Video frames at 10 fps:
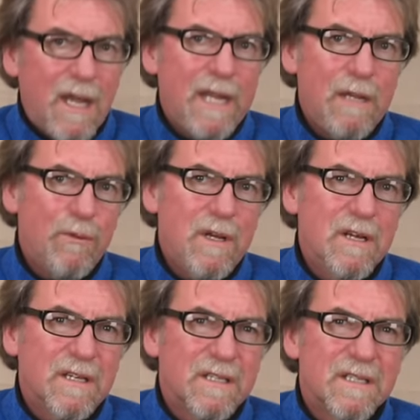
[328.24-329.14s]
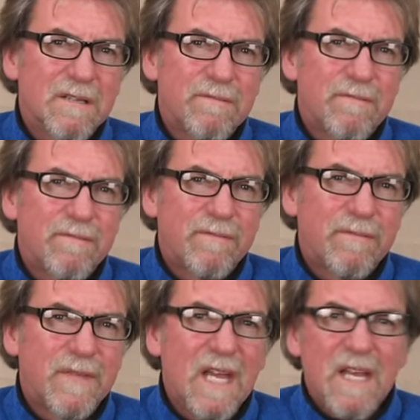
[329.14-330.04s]
and it works.
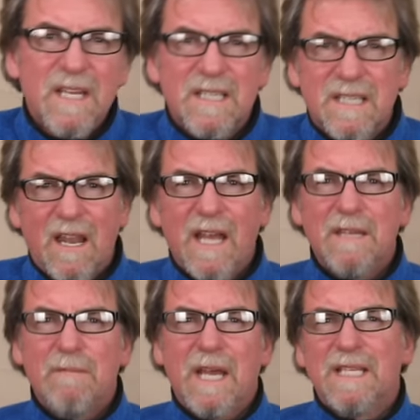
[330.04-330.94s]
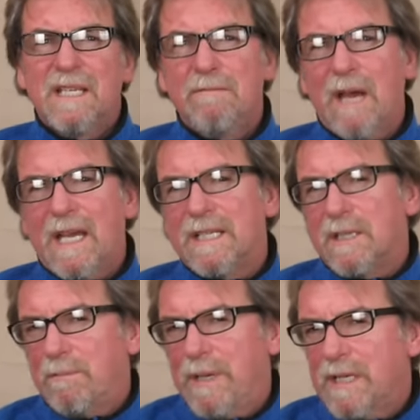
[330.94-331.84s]
Slide the magazine back
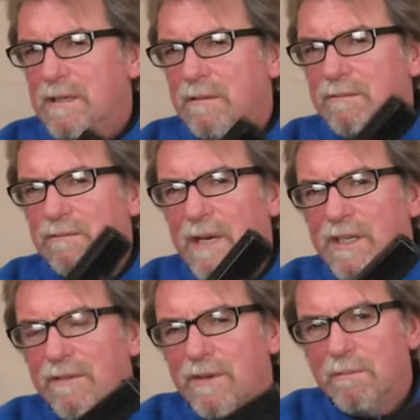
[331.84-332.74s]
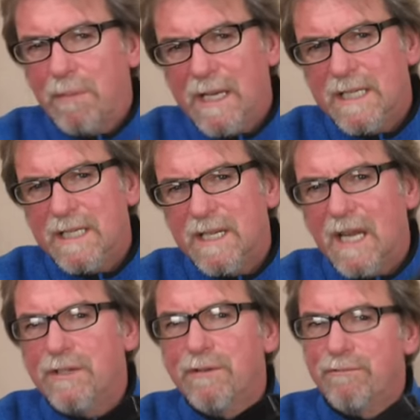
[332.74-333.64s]
into pistol when you've completed
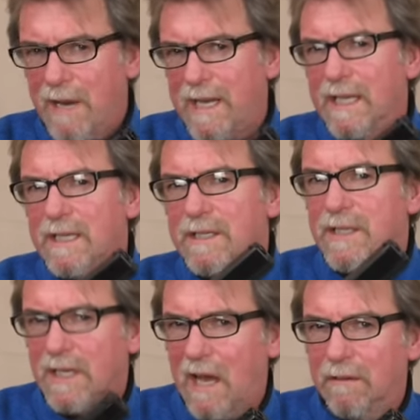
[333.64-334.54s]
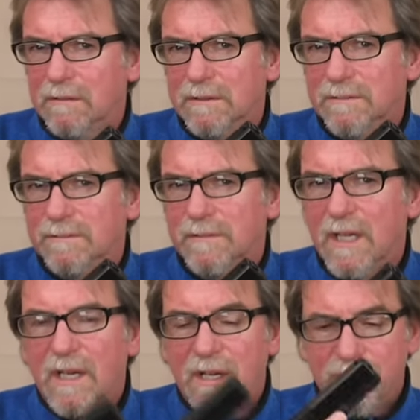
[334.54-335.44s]
and you're ready to go.
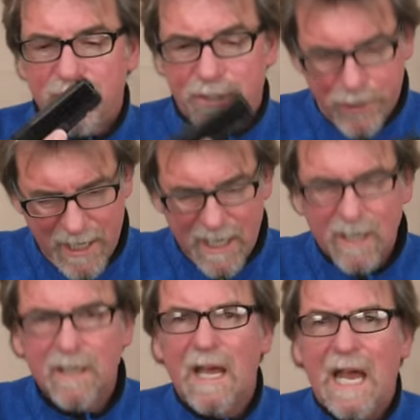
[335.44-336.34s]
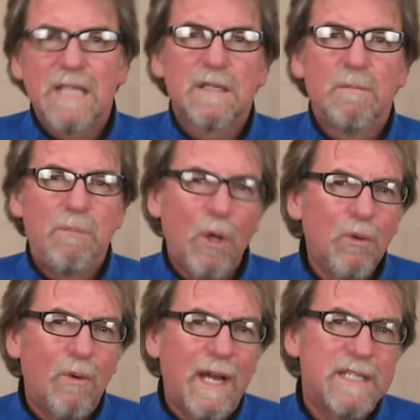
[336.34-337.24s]
The trigger has a
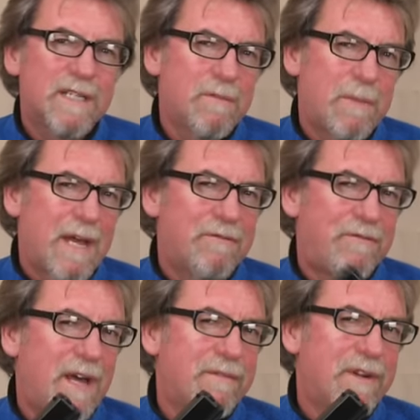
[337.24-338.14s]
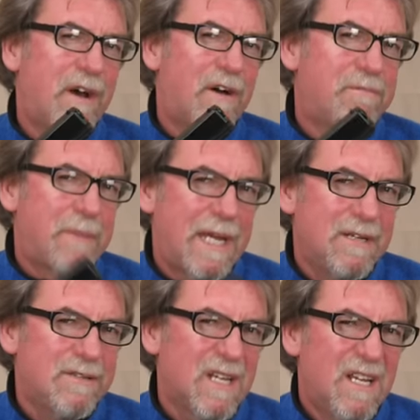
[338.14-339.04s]
pull weight of about five and a half
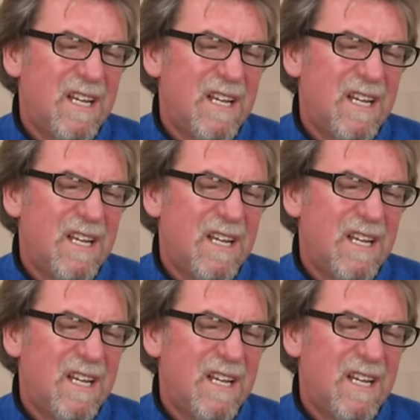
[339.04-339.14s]
pounds